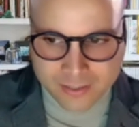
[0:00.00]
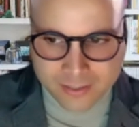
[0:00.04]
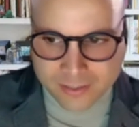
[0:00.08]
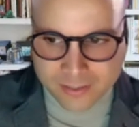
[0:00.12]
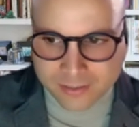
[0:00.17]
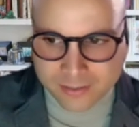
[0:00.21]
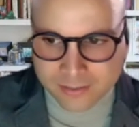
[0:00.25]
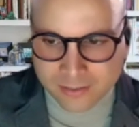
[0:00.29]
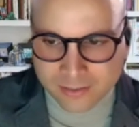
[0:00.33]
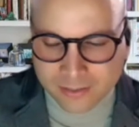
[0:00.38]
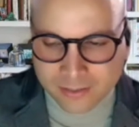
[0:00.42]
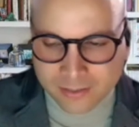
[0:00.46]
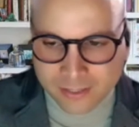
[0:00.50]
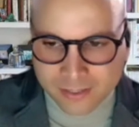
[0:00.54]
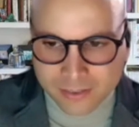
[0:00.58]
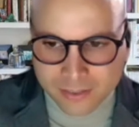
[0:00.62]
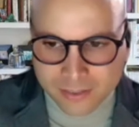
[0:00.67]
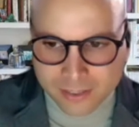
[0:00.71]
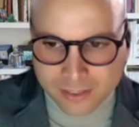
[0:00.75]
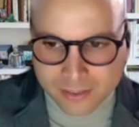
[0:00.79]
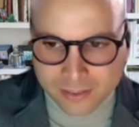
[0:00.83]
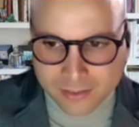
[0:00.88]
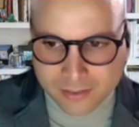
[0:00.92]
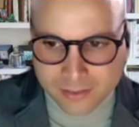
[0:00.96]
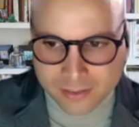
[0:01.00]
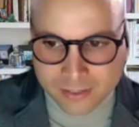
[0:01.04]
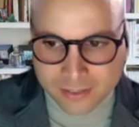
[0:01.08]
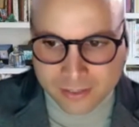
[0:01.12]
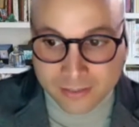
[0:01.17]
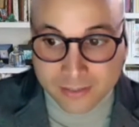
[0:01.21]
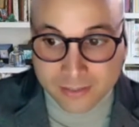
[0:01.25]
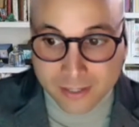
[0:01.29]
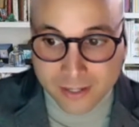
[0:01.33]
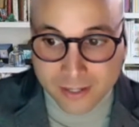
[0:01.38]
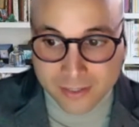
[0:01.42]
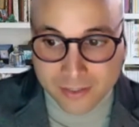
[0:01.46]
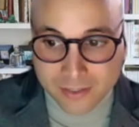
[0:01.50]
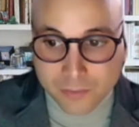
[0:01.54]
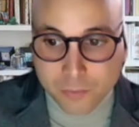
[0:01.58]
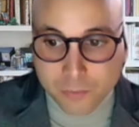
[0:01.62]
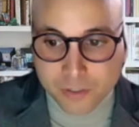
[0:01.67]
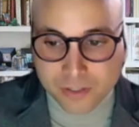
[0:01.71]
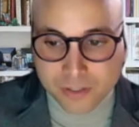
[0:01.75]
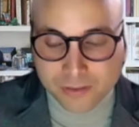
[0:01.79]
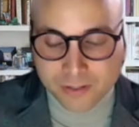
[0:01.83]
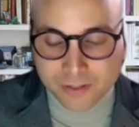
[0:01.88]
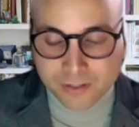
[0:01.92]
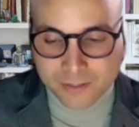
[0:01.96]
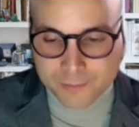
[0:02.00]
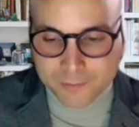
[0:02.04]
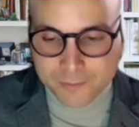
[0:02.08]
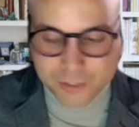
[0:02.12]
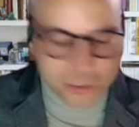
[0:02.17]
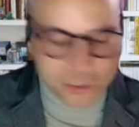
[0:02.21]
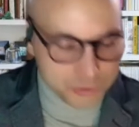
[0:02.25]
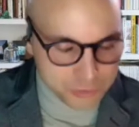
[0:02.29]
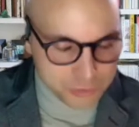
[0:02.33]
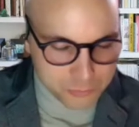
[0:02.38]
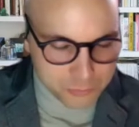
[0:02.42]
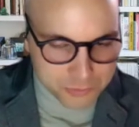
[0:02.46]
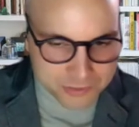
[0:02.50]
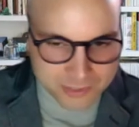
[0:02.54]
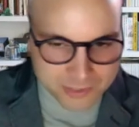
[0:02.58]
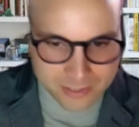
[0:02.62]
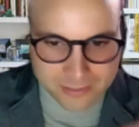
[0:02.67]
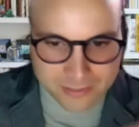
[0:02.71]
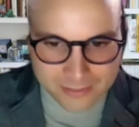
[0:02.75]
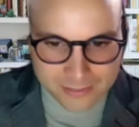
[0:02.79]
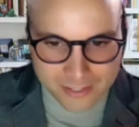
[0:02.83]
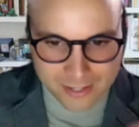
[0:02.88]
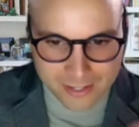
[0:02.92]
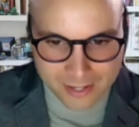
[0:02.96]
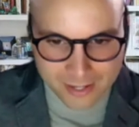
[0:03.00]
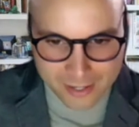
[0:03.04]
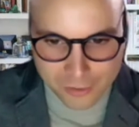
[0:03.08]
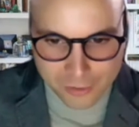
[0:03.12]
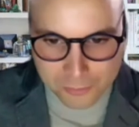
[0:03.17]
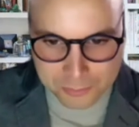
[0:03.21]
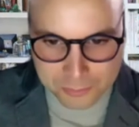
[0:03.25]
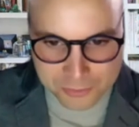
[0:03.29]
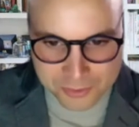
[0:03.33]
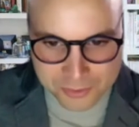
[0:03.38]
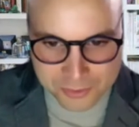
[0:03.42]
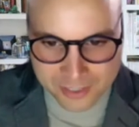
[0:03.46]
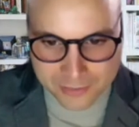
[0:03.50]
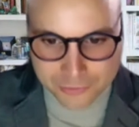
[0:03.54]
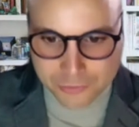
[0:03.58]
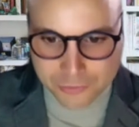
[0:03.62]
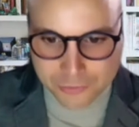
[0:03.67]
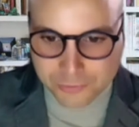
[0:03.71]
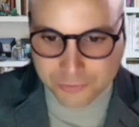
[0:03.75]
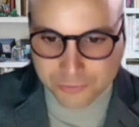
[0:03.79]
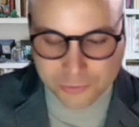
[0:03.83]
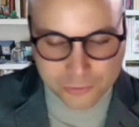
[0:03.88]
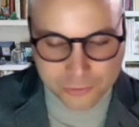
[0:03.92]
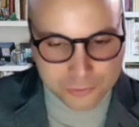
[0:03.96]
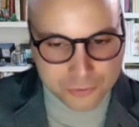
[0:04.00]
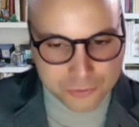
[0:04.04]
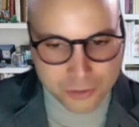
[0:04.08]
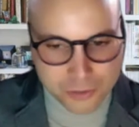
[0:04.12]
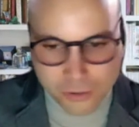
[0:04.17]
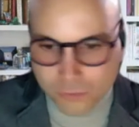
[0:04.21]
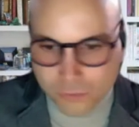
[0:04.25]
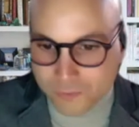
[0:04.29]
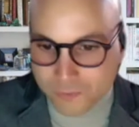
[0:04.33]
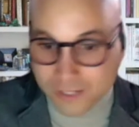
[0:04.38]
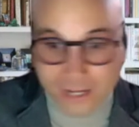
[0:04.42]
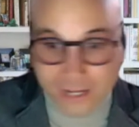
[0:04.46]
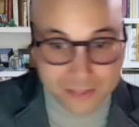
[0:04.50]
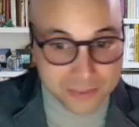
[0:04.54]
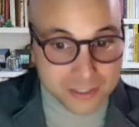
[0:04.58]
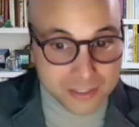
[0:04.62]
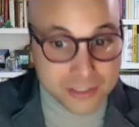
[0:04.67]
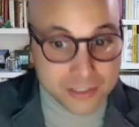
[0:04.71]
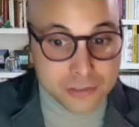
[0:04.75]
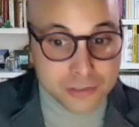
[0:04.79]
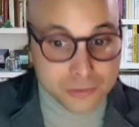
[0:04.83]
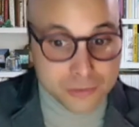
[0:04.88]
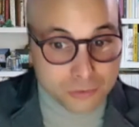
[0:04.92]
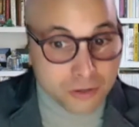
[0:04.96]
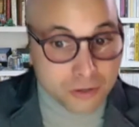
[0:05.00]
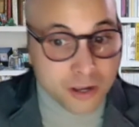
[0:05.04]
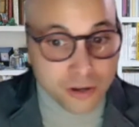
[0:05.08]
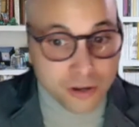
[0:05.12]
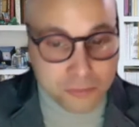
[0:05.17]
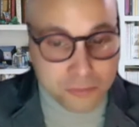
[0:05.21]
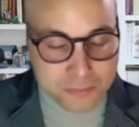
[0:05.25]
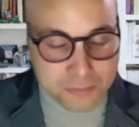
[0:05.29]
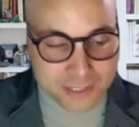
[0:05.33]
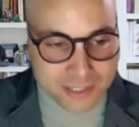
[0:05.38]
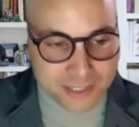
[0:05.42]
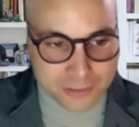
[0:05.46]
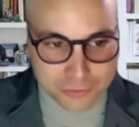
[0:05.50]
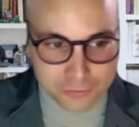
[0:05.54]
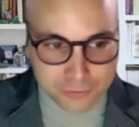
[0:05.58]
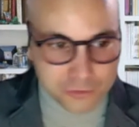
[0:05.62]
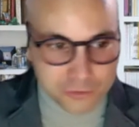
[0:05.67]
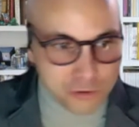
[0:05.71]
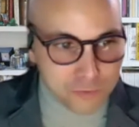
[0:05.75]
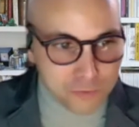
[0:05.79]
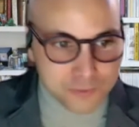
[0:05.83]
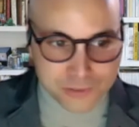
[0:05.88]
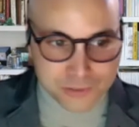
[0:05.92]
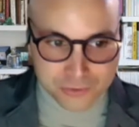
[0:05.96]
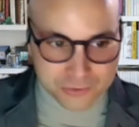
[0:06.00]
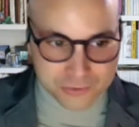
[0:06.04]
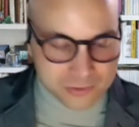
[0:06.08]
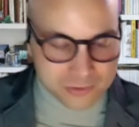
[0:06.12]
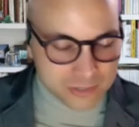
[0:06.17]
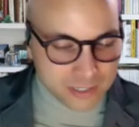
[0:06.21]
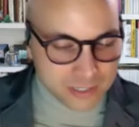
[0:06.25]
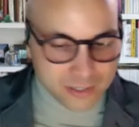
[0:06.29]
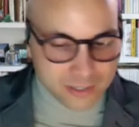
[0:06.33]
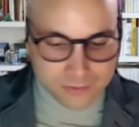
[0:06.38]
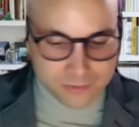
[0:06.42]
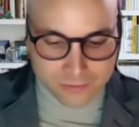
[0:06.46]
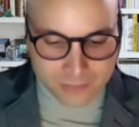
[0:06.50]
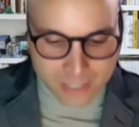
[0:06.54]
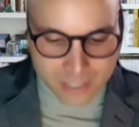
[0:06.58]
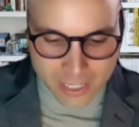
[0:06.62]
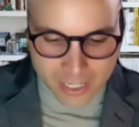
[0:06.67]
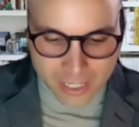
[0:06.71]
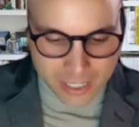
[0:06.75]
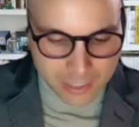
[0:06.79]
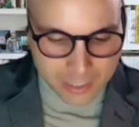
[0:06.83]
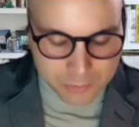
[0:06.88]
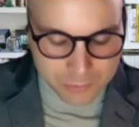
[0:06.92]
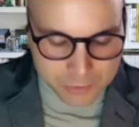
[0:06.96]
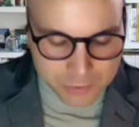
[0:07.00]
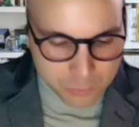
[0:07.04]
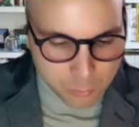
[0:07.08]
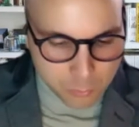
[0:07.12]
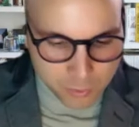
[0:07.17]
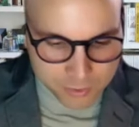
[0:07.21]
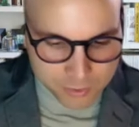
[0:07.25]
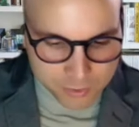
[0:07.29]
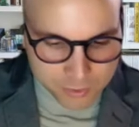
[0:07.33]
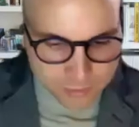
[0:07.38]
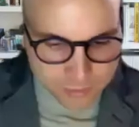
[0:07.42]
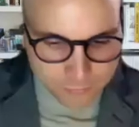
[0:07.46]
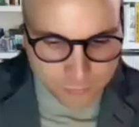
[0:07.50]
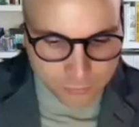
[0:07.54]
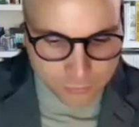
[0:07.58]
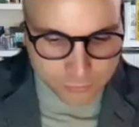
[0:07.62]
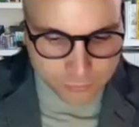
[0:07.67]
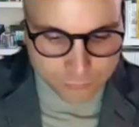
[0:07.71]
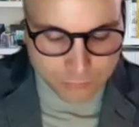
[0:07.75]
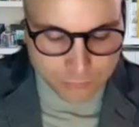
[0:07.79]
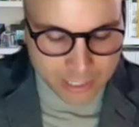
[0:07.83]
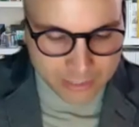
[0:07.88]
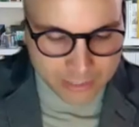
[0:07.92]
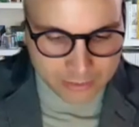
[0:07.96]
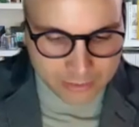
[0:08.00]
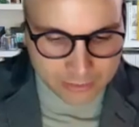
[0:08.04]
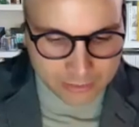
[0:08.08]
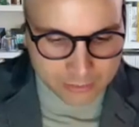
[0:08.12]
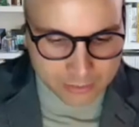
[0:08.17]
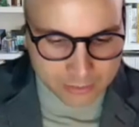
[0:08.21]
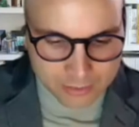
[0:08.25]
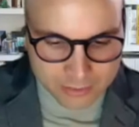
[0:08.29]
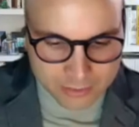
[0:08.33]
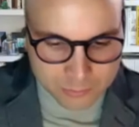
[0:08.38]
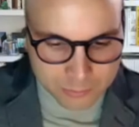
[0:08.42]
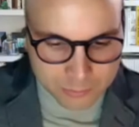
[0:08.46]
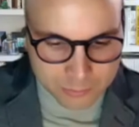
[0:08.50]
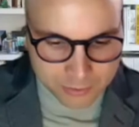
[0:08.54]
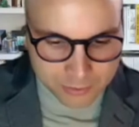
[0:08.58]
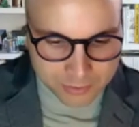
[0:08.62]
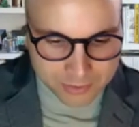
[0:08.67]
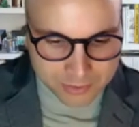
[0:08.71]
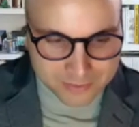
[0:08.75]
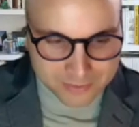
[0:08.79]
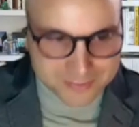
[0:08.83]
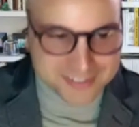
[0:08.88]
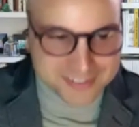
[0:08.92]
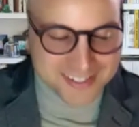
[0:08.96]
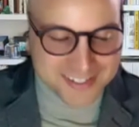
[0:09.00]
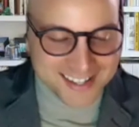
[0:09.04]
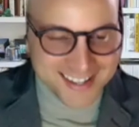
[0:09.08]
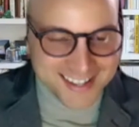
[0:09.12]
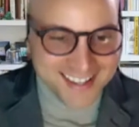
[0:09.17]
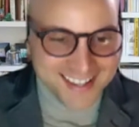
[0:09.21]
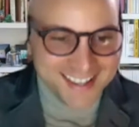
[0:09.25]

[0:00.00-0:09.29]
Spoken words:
And I think, Hilda, I think we, you were saying that I helped you get through COVID. I think you helped me get through COVID. So together, it was a wonderful writing experience.